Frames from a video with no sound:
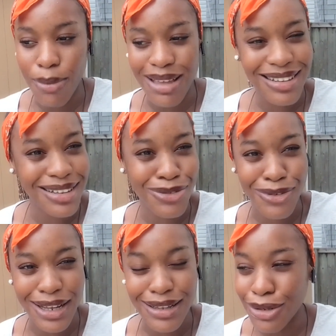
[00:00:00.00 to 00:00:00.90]
Am I saying it
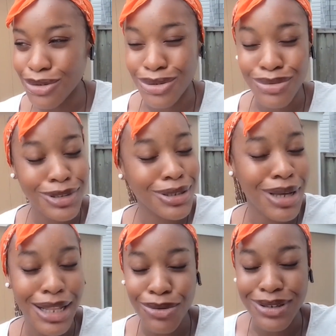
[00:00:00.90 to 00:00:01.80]
right? I don't know.
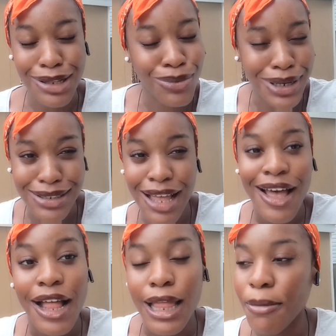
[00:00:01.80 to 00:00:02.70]
Anyways, anyways,
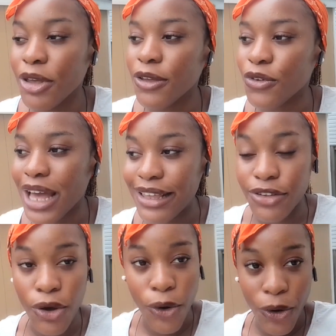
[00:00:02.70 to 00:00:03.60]
let me give you guys
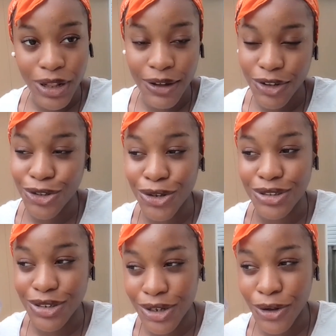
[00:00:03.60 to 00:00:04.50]
the haul. I'm not
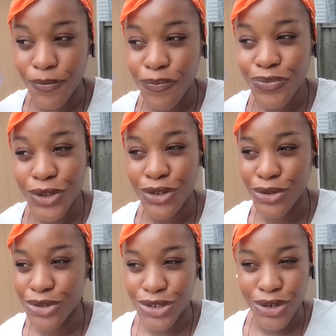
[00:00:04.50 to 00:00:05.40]
done the you
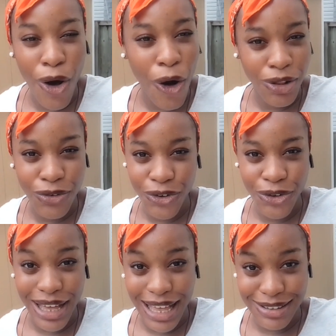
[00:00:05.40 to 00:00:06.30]
know the haul for
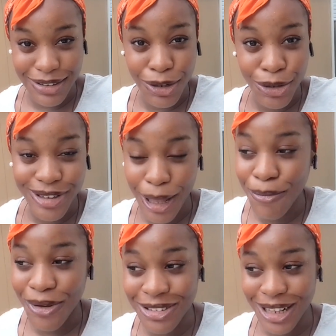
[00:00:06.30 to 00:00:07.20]
you guys, the clothes I
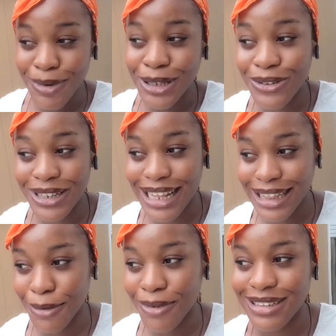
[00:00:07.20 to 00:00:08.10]
bought. So let me do that
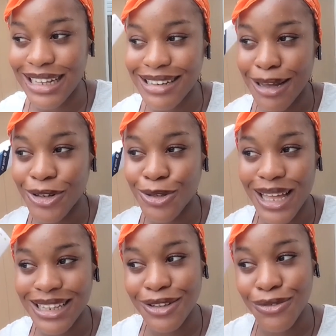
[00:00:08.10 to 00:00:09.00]
now because I think I'm going to be
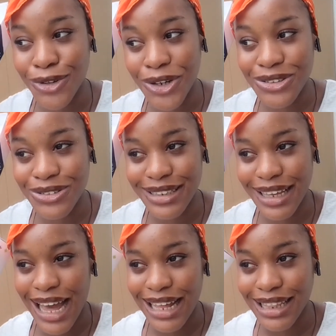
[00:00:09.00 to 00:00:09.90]
ending the vlog
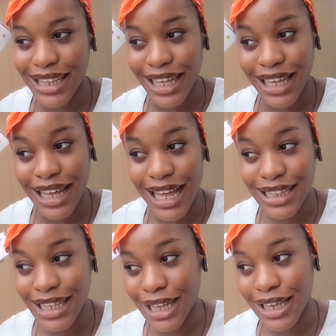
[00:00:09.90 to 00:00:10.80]
today. I think, I
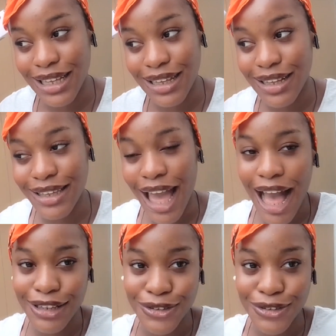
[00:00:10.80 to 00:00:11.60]
think, yeah.